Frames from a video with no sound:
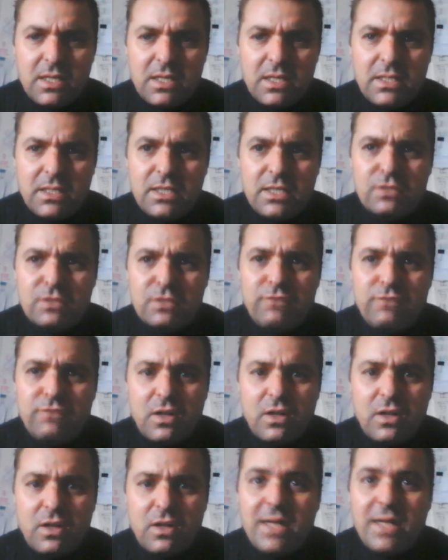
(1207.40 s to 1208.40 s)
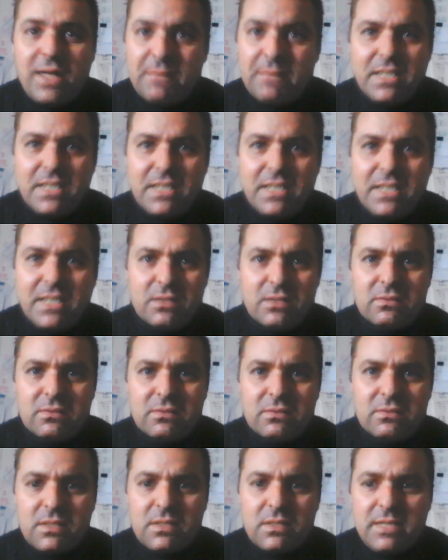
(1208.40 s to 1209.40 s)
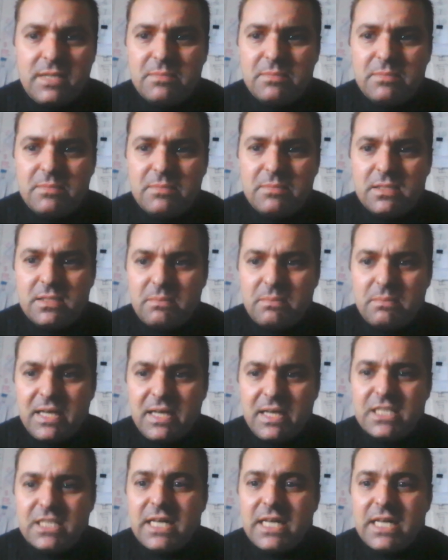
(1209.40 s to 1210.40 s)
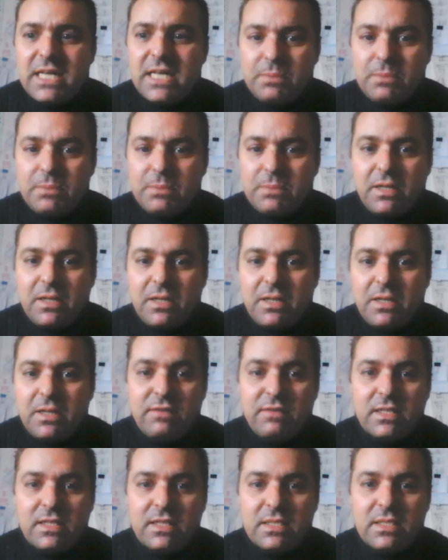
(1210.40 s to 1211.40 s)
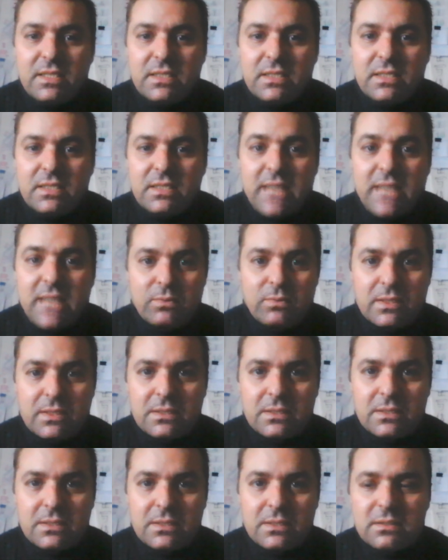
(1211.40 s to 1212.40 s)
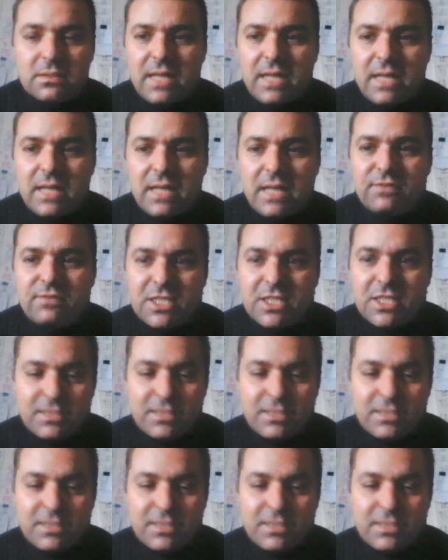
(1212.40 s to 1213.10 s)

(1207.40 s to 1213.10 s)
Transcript: It should follow animation. Seems many Chinese people love it, that version.